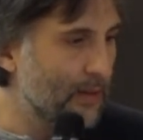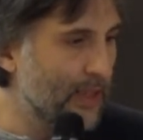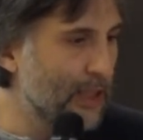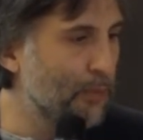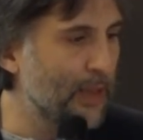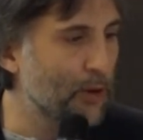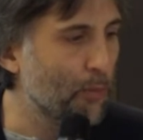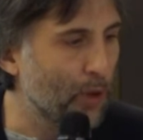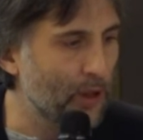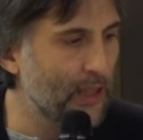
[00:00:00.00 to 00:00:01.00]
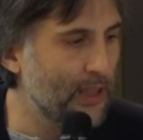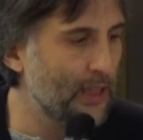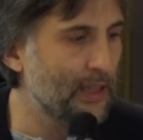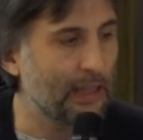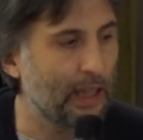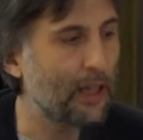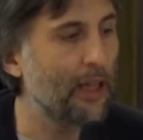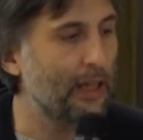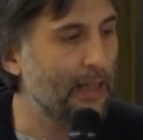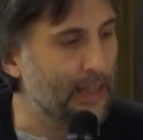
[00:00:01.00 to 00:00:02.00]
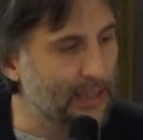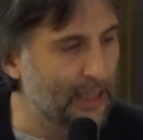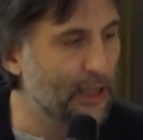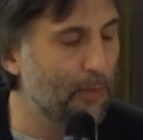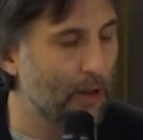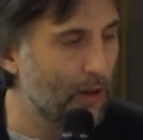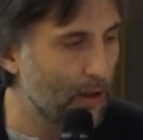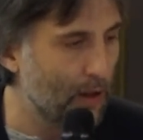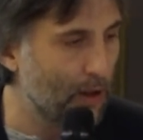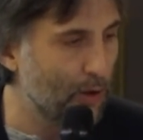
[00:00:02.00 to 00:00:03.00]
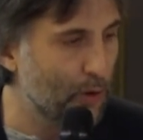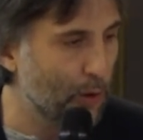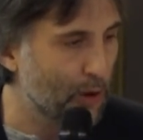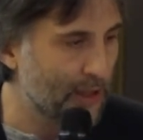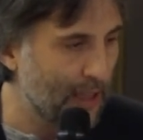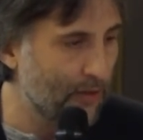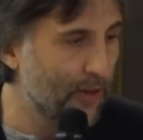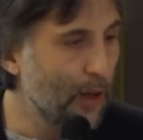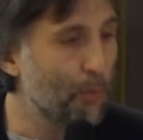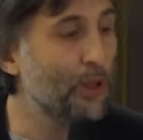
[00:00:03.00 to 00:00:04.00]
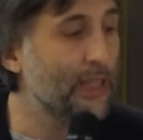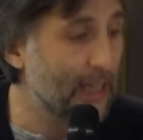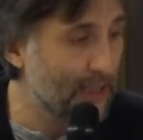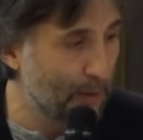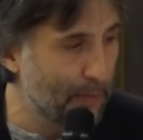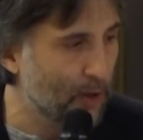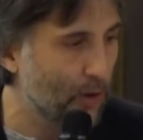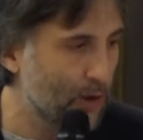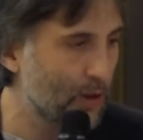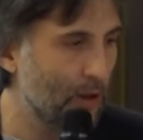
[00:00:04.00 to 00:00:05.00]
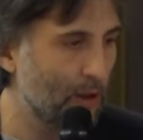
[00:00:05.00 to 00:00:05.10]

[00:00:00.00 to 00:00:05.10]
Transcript: This is based on processes that are inaccessible to yourself, precisely because